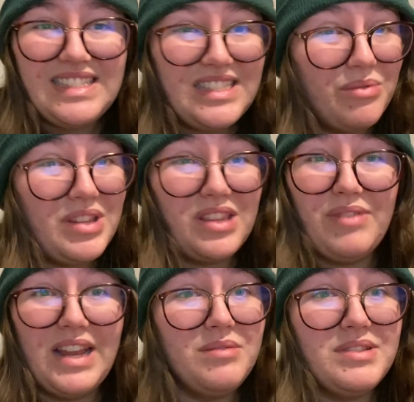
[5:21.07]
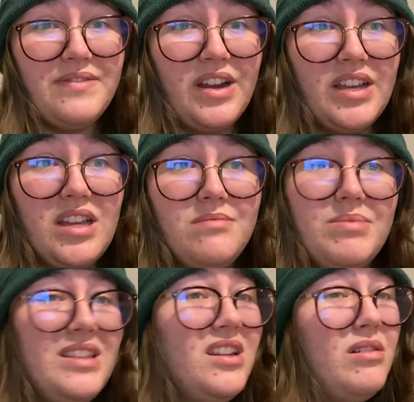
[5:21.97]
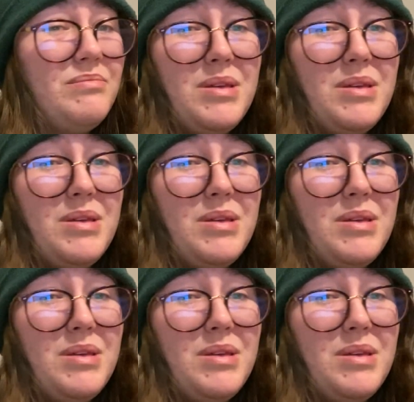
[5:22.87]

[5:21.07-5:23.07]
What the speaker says: Don't think the writing was very good, but you know,